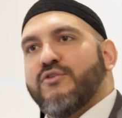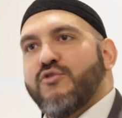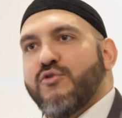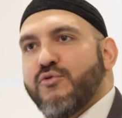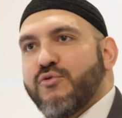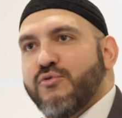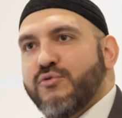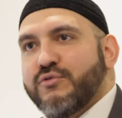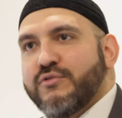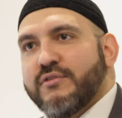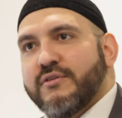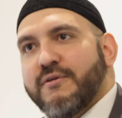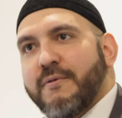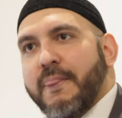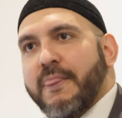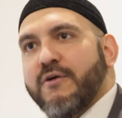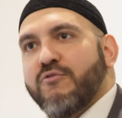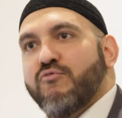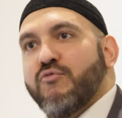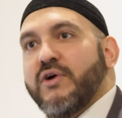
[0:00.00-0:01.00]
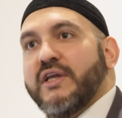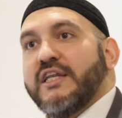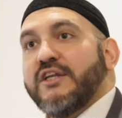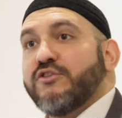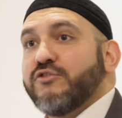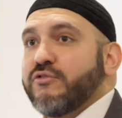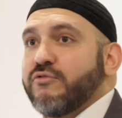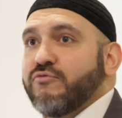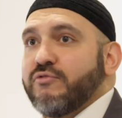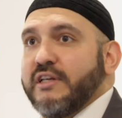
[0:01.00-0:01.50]
called
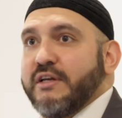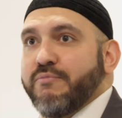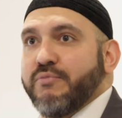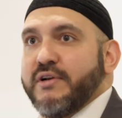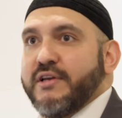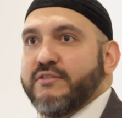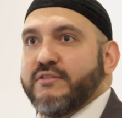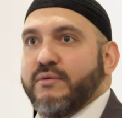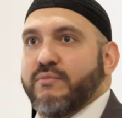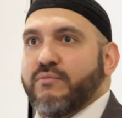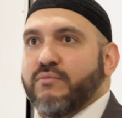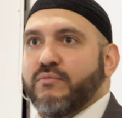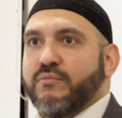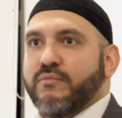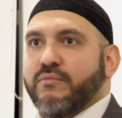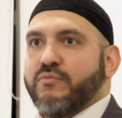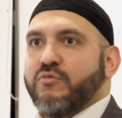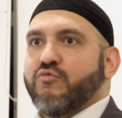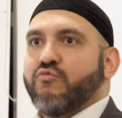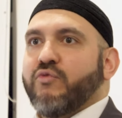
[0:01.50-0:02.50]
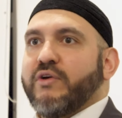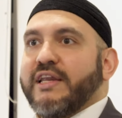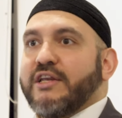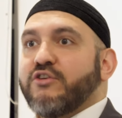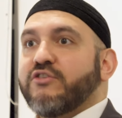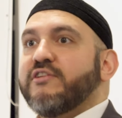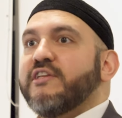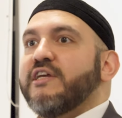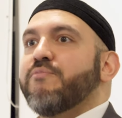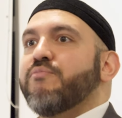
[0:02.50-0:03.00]
religious liberalism.
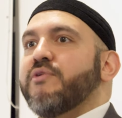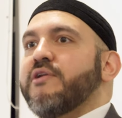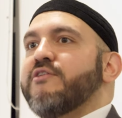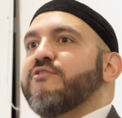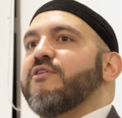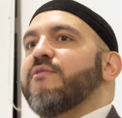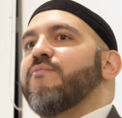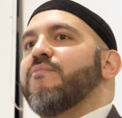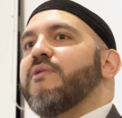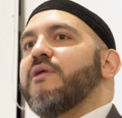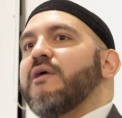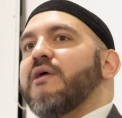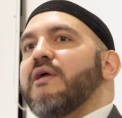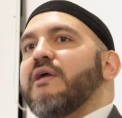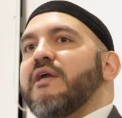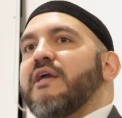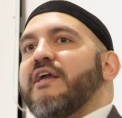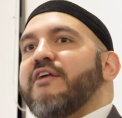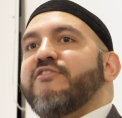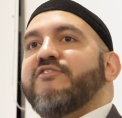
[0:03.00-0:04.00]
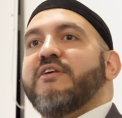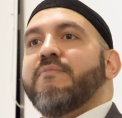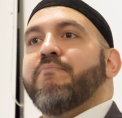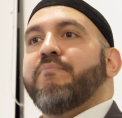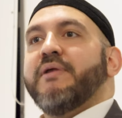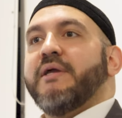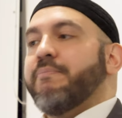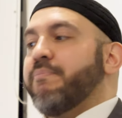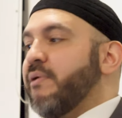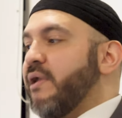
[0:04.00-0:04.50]
Religious liberalism is
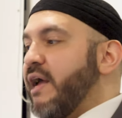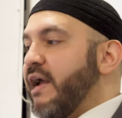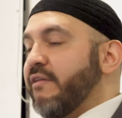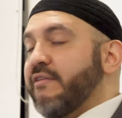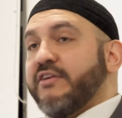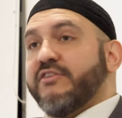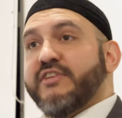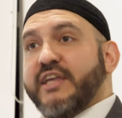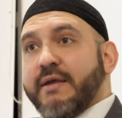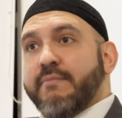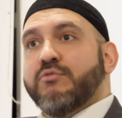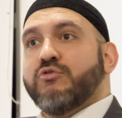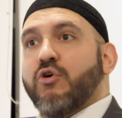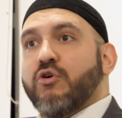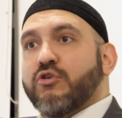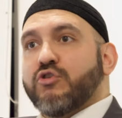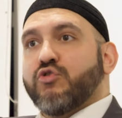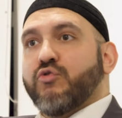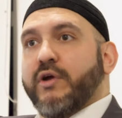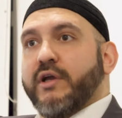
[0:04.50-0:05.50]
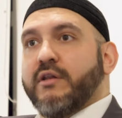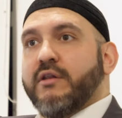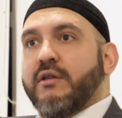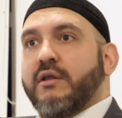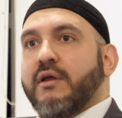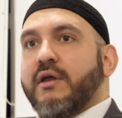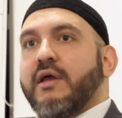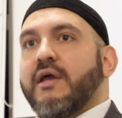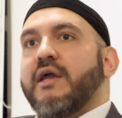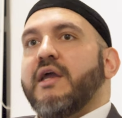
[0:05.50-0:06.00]
simply applying the same doctrine
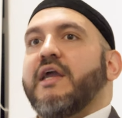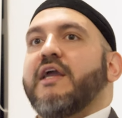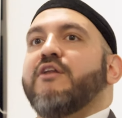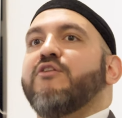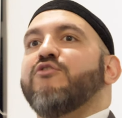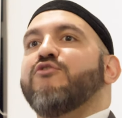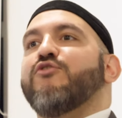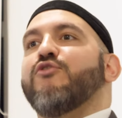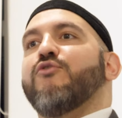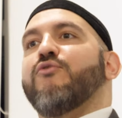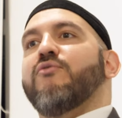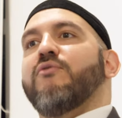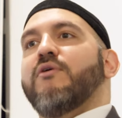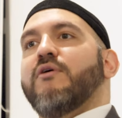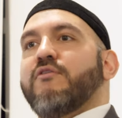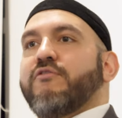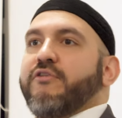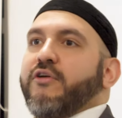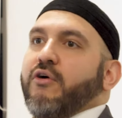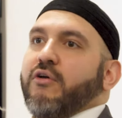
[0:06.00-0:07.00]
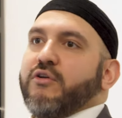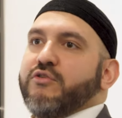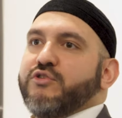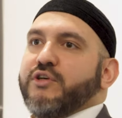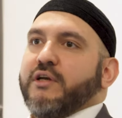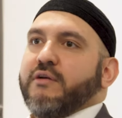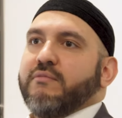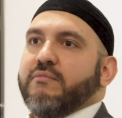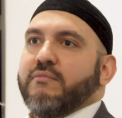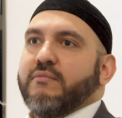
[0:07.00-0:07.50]
into
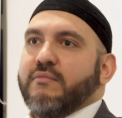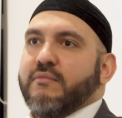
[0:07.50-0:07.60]
theology.